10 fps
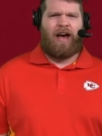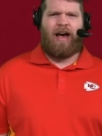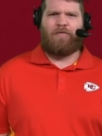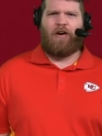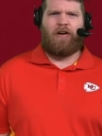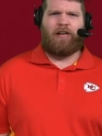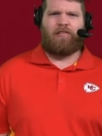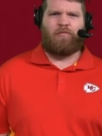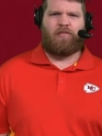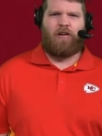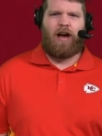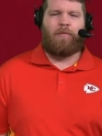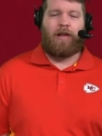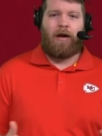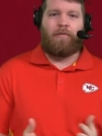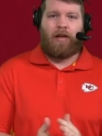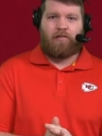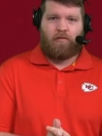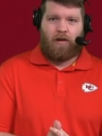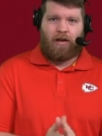I've already subscribed. Yep,
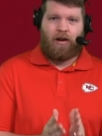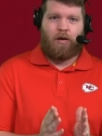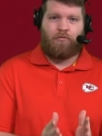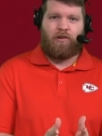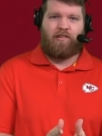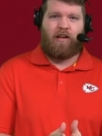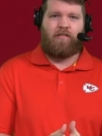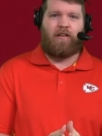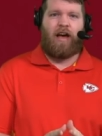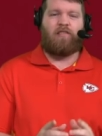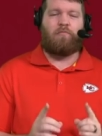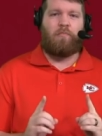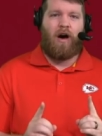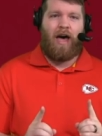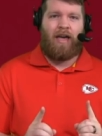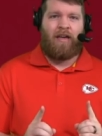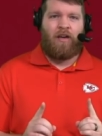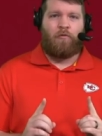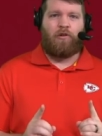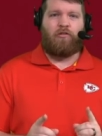that's great. I appreciate you guys. But
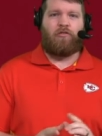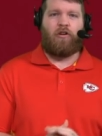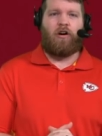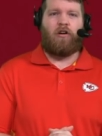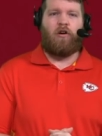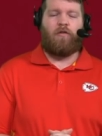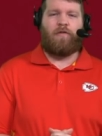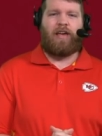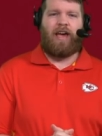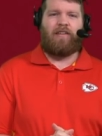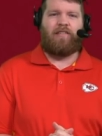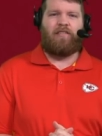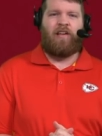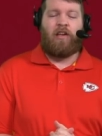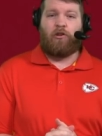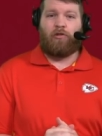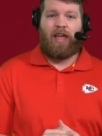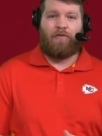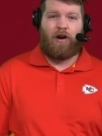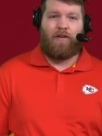when you turn on notifications, you'll
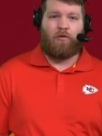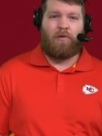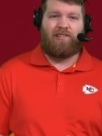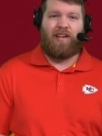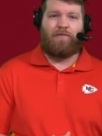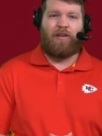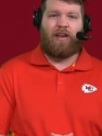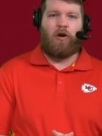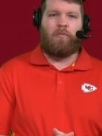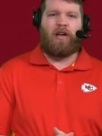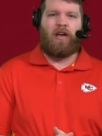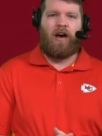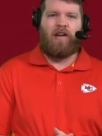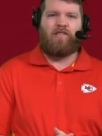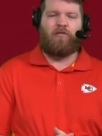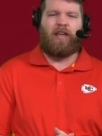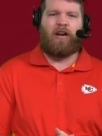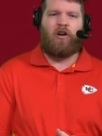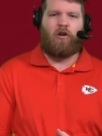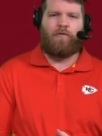never ever miss a video because you'll get
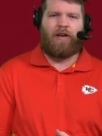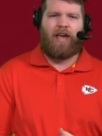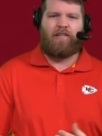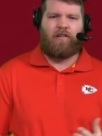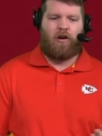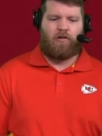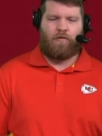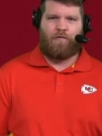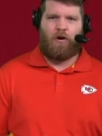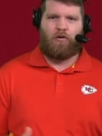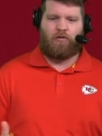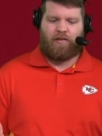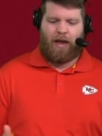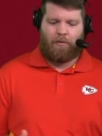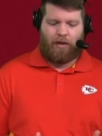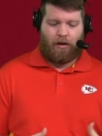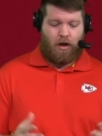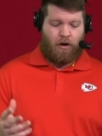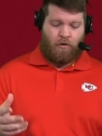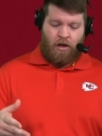a notification on your phone or tablet like,
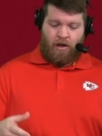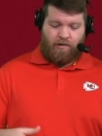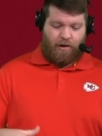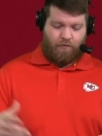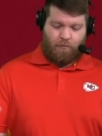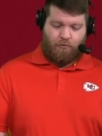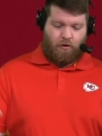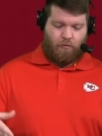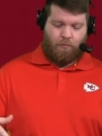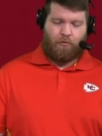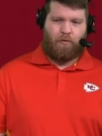oh, Chiefs Report